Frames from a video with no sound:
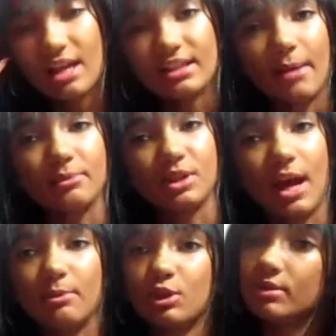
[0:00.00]
time is
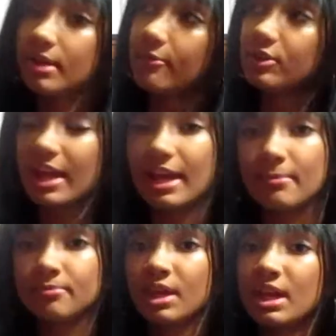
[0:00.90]
time and whose ever
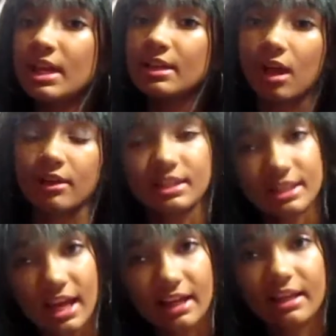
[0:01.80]
name is on the
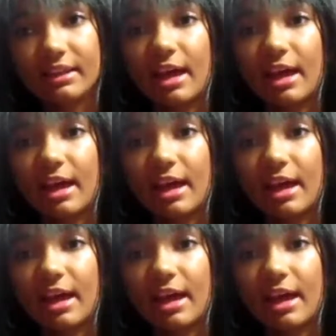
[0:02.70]
stick,